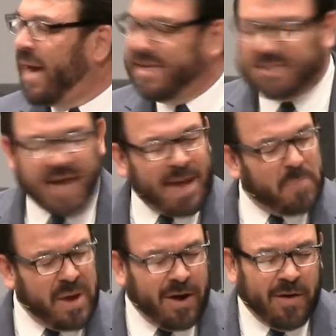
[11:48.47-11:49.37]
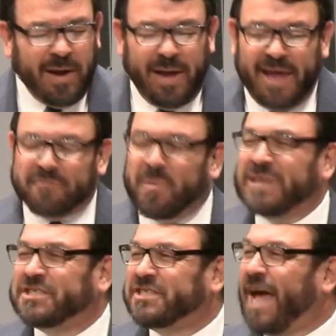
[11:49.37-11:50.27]
My job here, as
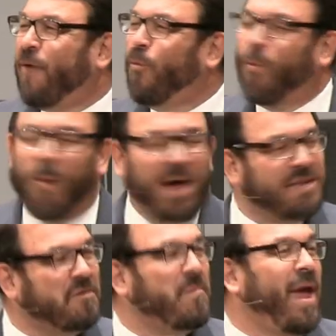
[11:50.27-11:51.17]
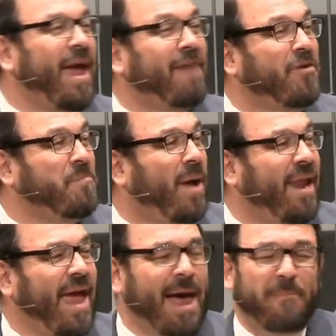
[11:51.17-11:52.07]
much as I want to make
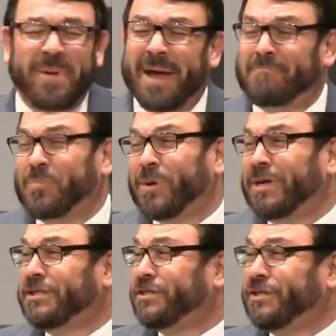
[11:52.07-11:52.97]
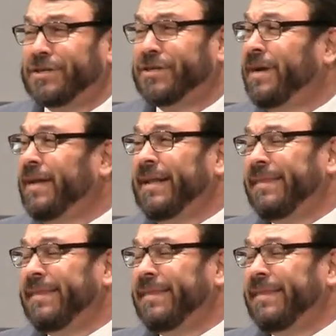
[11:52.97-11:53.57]
everybody happy, I'm pretty sure